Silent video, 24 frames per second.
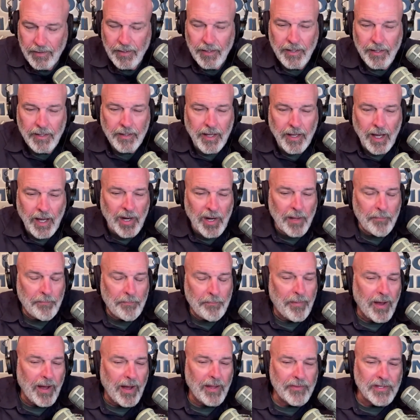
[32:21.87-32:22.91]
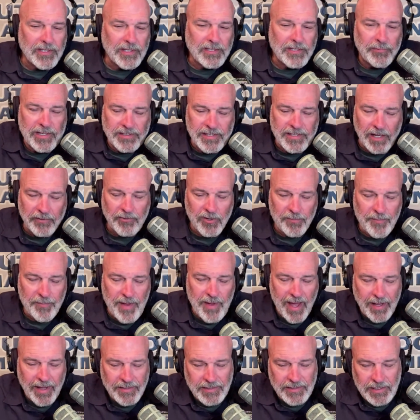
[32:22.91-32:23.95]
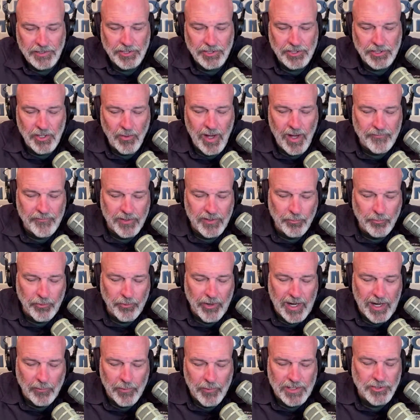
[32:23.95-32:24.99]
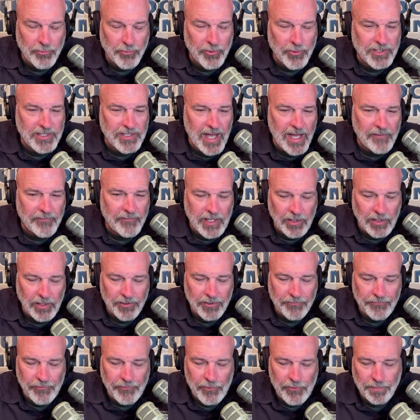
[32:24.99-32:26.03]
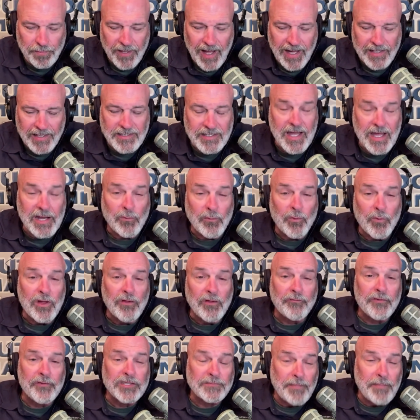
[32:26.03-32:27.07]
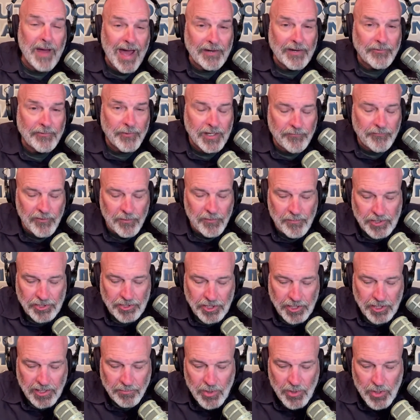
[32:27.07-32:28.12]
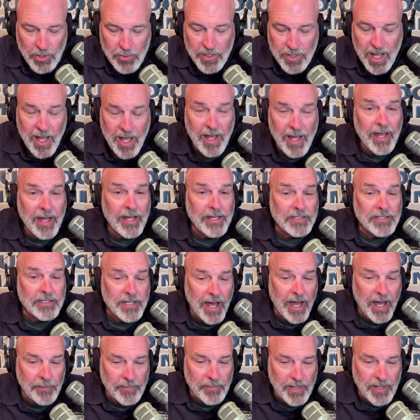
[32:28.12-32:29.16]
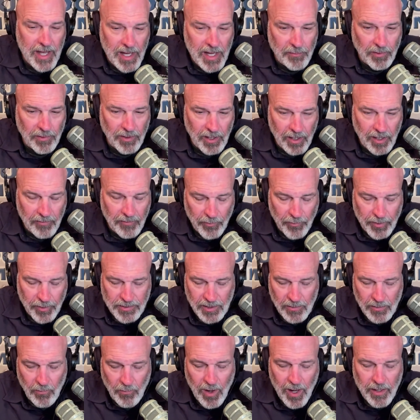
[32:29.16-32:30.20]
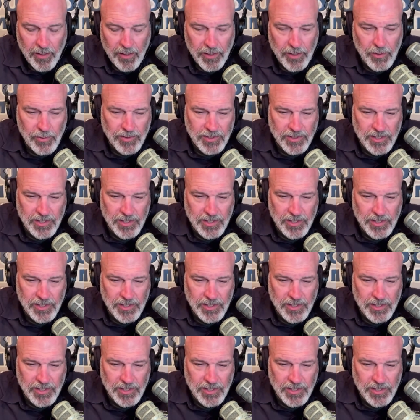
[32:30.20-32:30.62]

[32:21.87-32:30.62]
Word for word: Coming up uh, this week's Outdoor Magazine show after the break, Rich Grizan of Killer Food Plots, then Will Fitzpatrick from Michigan Moon, and Tom Campbell of Woods and Water News.